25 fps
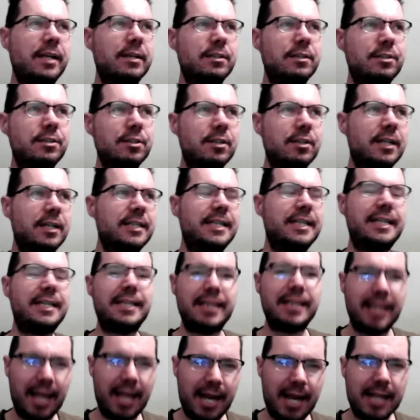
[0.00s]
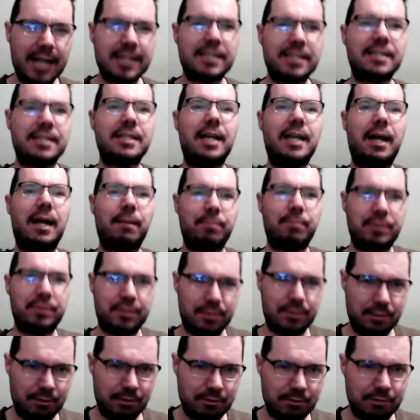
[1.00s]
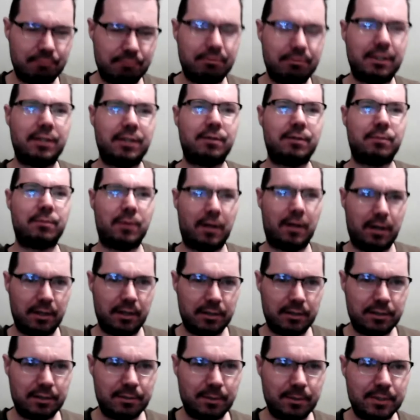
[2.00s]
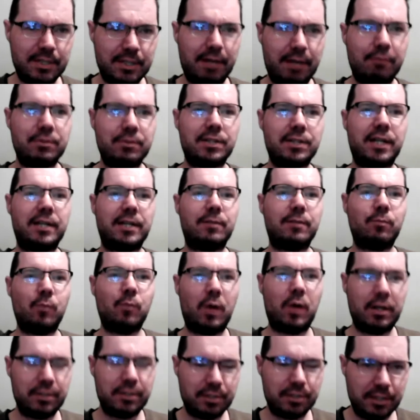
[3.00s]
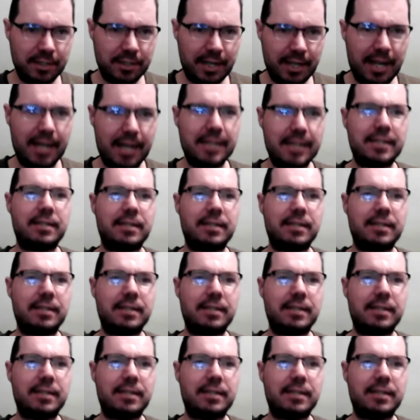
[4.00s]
until like the last episode to really watch, because I was like watching it as it